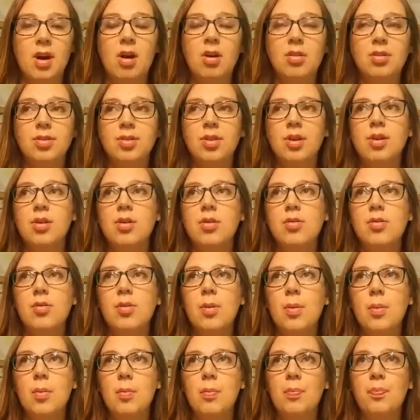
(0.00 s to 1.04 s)

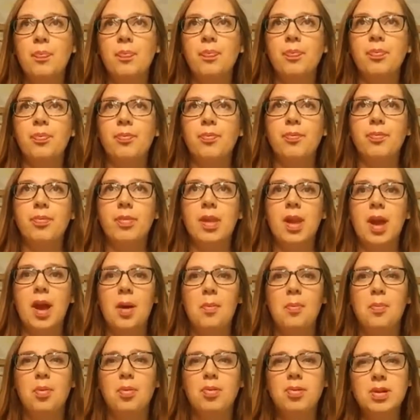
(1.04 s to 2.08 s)
Also,
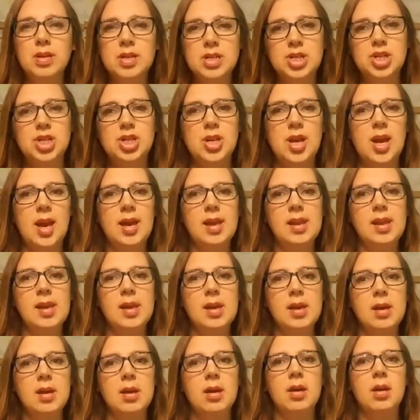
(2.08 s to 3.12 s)

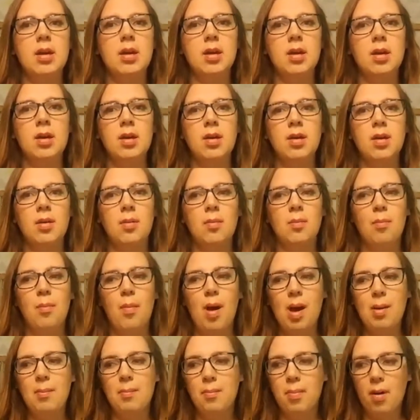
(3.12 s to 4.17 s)
appreciating
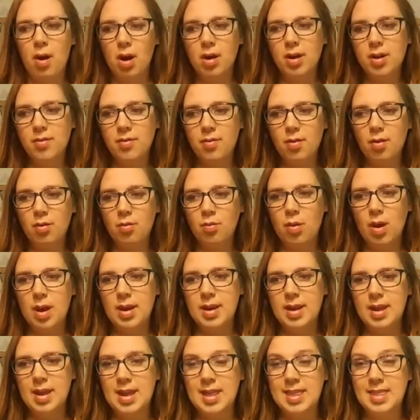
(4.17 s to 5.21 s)
my body for
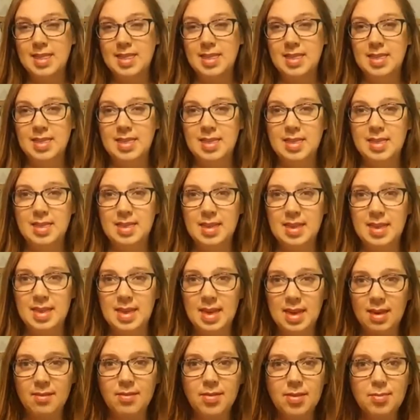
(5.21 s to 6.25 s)
what it
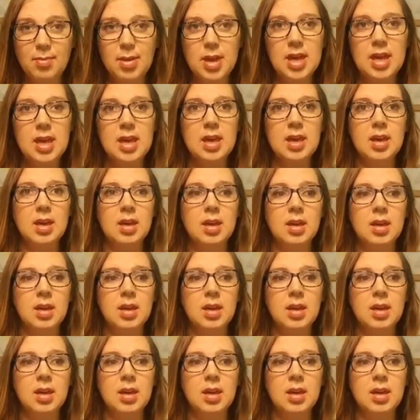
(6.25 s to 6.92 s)
gives me